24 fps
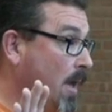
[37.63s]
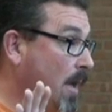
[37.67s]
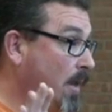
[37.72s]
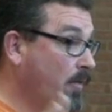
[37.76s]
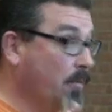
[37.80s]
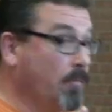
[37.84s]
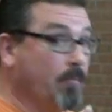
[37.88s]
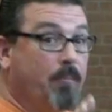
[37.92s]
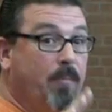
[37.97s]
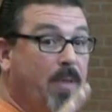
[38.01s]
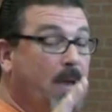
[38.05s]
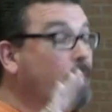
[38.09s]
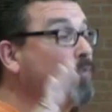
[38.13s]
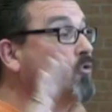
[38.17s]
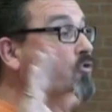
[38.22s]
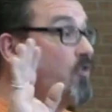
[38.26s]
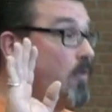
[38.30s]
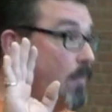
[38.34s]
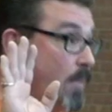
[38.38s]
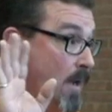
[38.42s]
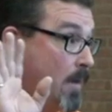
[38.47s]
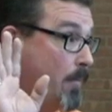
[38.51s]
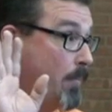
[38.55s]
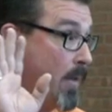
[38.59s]
And people
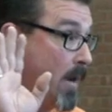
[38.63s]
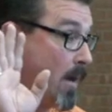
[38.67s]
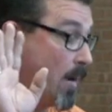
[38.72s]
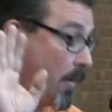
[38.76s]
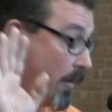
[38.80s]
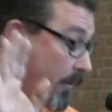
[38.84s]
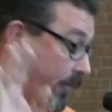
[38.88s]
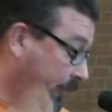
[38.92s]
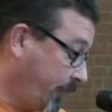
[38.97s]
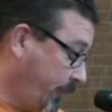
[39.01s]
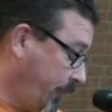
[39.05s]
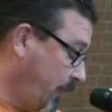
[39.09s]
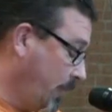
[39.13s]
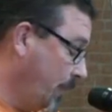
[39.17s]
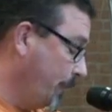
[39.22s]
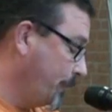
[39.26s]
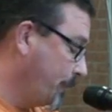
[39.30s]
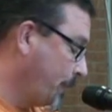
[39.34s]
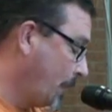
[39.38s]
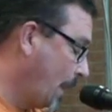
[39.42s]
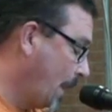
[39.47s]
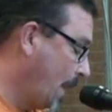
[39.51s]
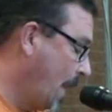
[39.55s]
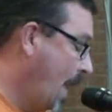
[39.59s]
should be embarrassed.
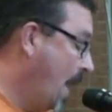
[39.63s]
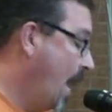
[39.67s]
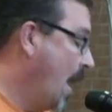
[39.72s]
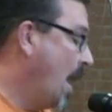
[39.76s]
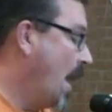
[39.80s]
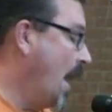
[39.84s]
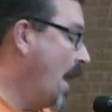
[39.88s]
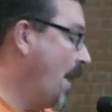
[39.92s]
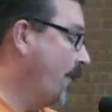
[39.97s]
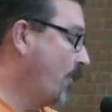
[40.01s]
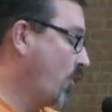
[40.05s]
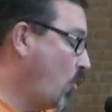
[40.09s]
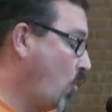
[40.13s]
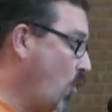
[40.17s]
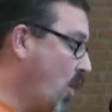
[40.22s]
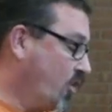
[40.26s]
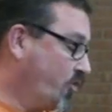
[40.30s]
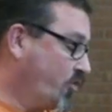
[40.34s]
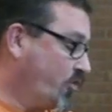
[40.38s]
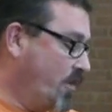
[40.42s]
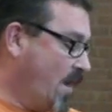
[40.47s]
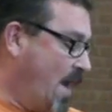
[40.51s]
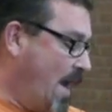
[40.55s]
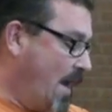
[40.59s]
I have a
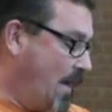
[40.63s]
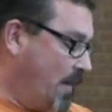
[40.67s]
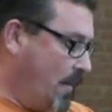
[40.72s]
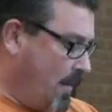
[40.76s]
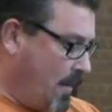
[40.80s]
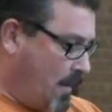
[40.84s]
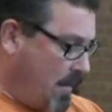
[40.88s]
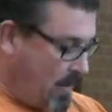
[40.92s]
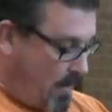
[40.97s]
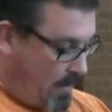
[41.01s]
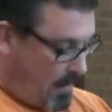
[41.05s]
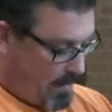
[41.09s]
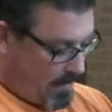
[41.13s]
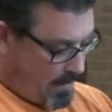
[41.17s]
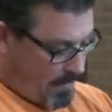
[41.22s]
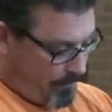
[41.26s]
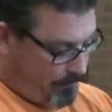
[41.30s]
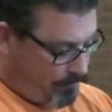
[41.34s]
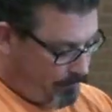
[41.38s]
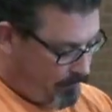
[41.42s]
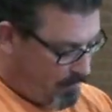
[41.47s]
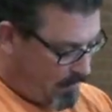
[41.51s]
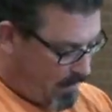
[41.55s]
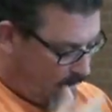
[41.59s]
question on
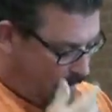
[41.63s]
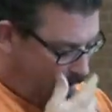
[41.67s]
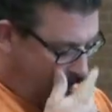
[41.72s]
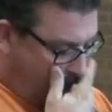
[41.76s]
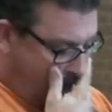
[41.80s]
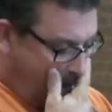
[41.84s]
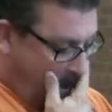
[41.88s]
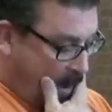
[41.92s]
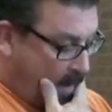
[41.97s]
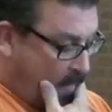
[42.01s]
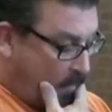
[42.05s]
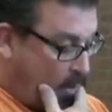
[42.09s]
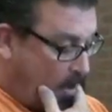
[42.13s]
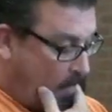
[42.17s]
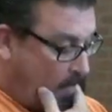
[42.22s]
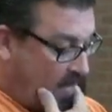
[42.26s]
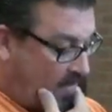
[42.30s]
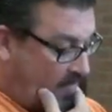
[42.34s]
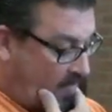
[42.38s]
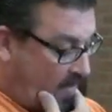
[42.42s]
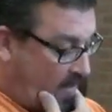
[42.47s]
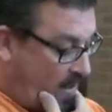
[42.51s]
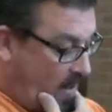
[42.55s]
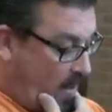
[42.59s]

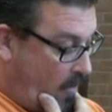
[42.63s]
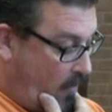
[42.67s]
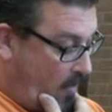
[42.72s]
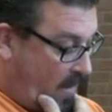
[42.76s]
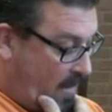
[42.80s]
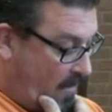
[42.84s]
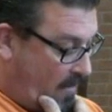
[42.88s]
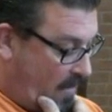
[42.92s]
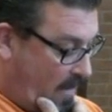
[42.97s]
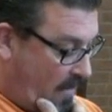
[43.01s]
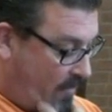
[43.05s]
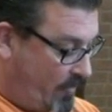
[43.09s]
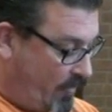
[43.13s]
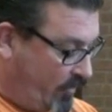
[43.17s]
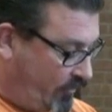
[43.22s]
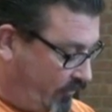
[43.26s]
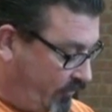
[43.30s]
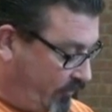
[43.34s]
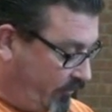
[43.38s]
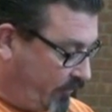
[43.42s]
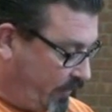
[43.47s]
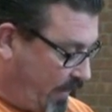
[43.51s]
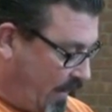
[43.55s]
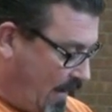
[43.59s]
permit to carry, and this
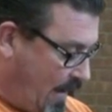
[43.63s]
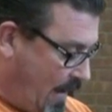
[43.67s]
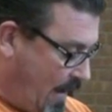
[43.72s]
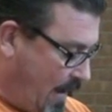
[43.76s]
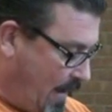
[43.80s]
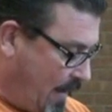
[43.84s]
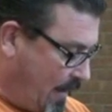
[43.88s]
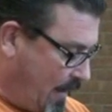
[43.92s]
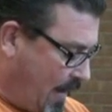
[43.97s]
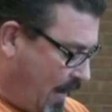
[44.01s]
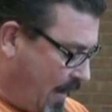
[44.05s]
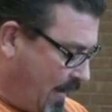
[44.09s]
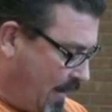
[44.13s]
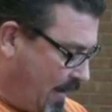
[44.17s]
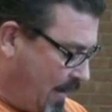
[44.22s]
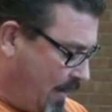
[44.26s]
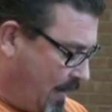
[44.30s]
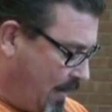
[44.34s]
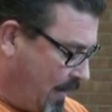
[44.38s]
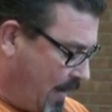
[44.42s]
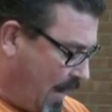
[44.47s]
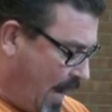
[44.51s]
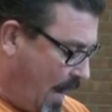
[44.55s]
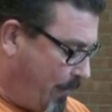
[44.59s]
is, I
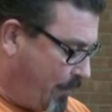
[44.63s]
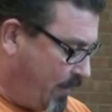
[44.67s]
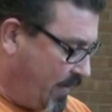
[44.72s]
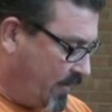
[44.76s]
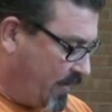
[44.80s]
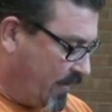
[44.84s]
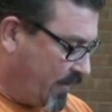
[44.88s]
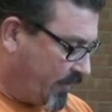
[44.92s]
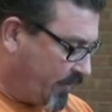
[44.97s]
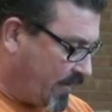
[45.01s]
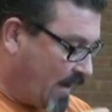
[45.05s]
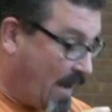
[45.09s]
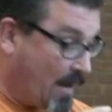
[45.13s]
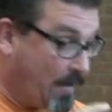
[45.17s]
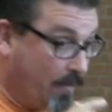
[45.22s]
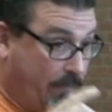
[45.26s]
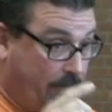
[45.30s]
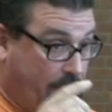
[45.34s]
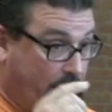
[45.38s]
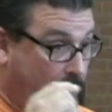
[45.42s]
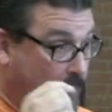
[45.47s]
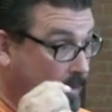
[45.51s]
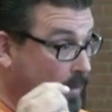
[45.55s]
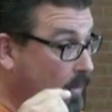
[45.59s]
copied this out
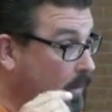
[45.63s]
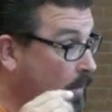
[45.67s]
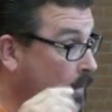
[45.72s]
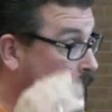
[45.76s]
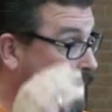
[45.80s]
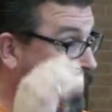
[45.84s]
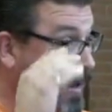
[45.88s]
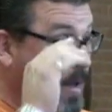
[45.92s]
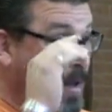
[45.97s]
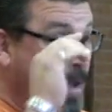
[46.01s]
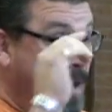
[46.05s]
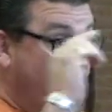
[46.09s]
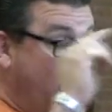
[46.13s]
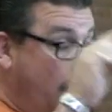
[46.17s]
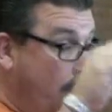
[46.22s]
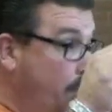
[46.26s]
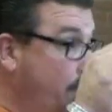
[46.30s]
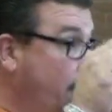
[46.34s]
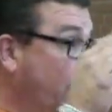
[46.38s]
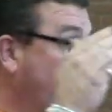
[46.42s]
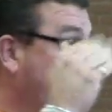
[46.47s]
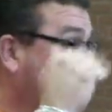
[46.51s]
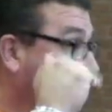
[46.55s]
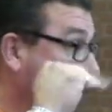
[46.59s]
of the
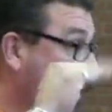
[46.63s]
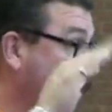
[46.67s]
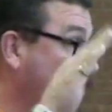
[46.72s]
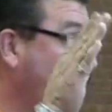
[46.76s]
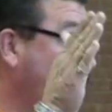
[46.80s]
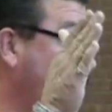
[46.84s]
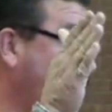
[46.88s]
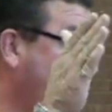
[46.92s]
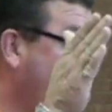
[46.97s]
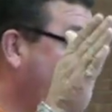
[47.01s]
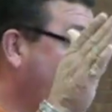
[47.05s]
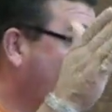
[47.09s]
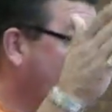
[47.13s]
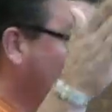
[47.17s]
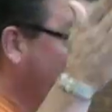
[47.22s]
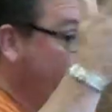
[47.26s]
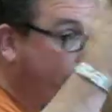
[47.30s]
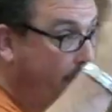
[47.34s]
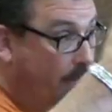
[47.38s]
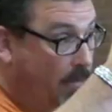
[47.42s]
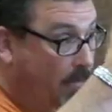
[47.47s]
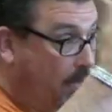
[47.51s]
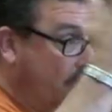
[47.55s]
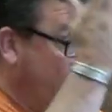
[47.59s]
bill I got
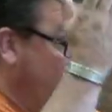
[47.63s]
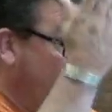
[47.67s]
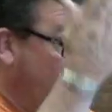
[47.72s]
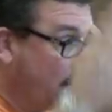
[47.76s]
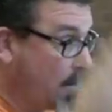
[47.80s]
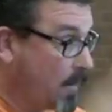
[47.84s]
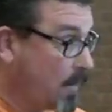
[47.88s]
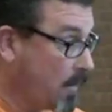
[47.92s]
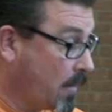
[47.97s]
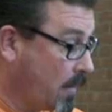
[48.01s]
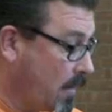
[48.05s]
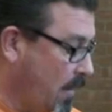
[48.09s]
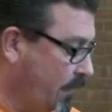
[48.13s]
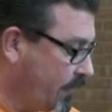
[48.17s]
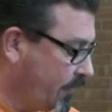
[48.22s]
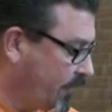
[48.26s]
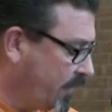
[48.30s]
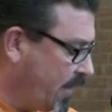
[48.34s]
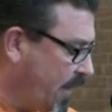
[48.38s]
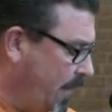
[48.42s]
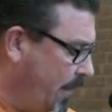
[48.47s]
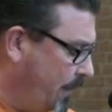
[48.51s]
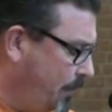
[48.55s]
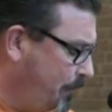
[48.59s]
off the Connecticut Gov
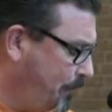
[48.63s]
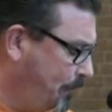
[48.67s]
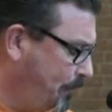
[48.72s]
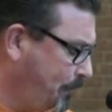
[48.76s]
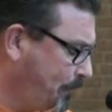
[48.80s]
site.